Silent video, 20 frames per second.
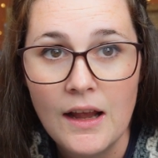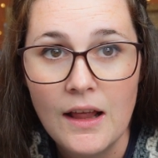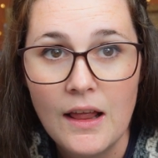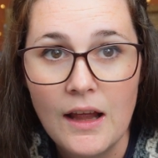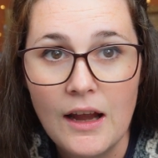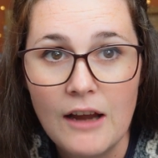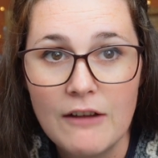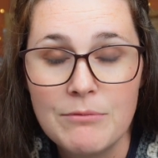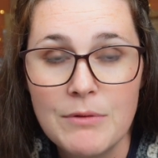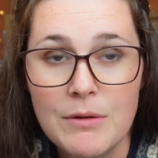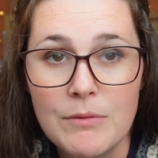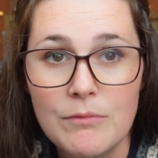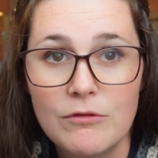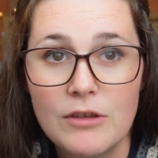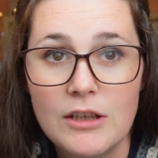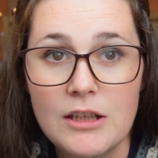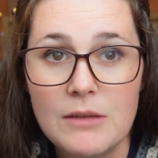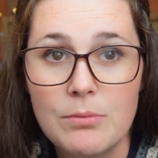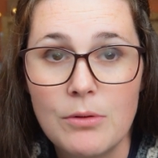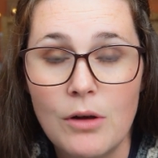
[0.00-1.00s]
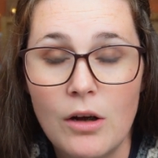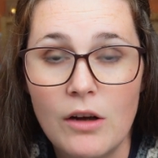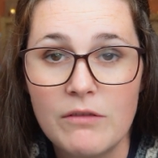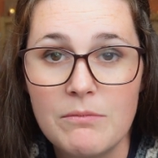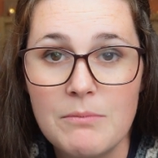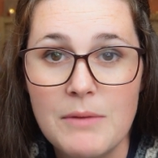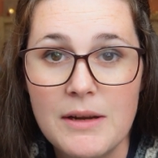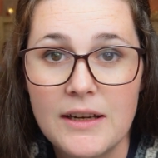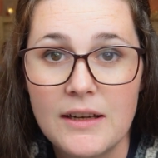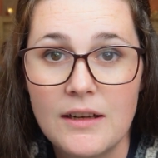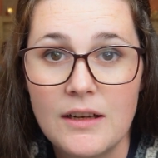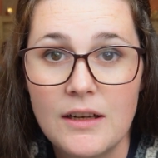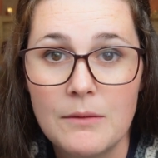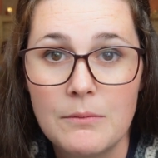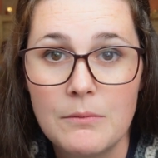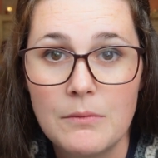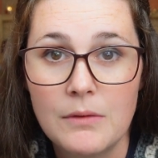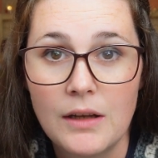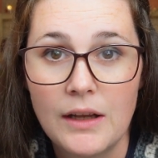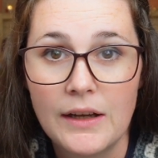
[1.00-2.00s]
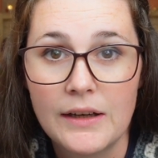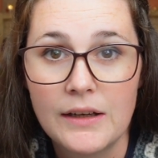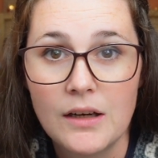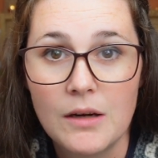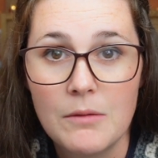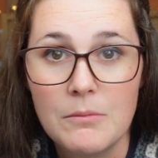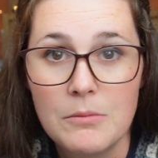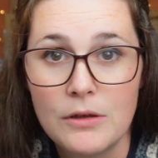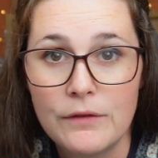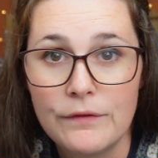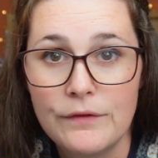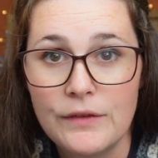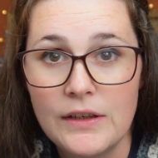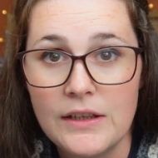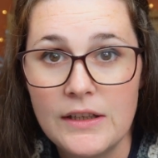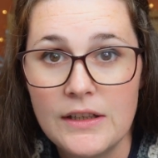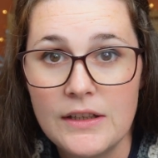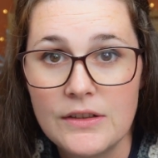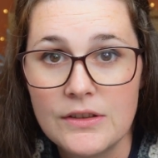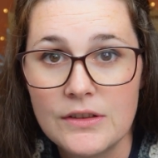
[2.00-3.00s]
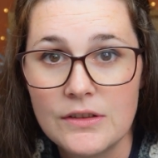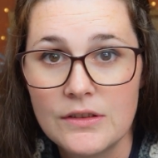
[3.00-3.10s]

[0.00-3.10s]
I've been really put off making him like a more fitted